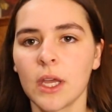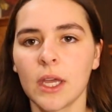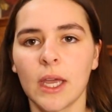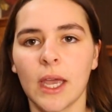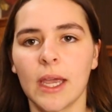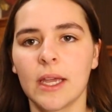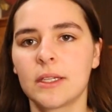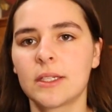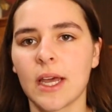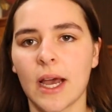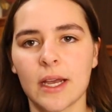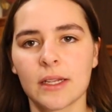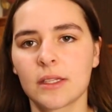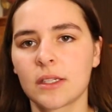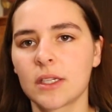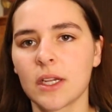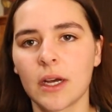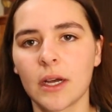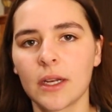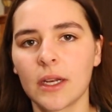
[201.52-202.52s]
a
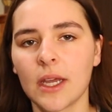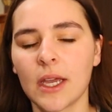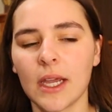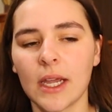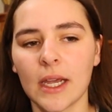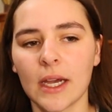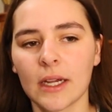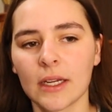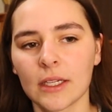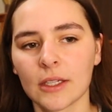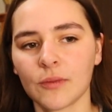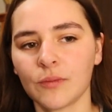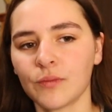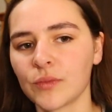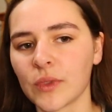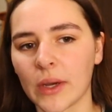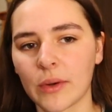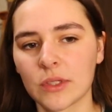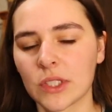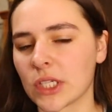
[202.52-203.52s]
test done, and
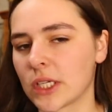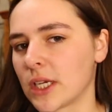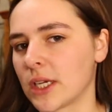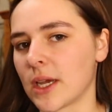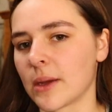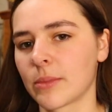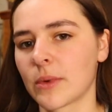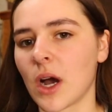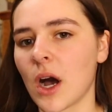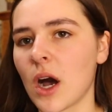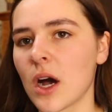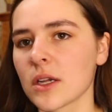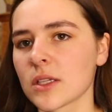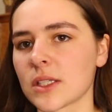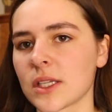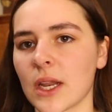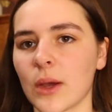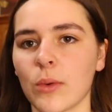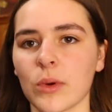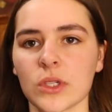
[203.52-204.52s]
I was looking up
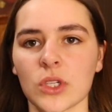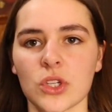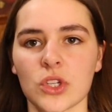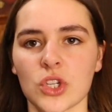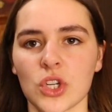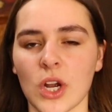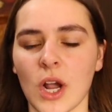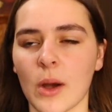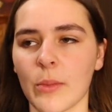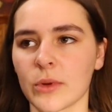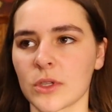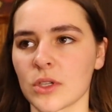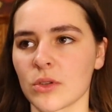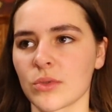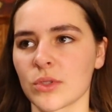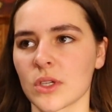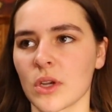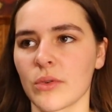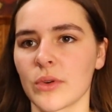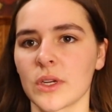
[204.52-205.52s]
costs and I wasn't sure how much it
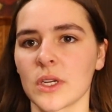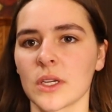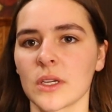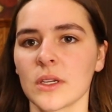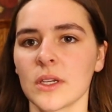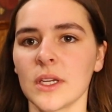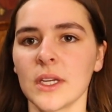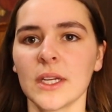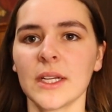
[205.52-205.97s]
was going to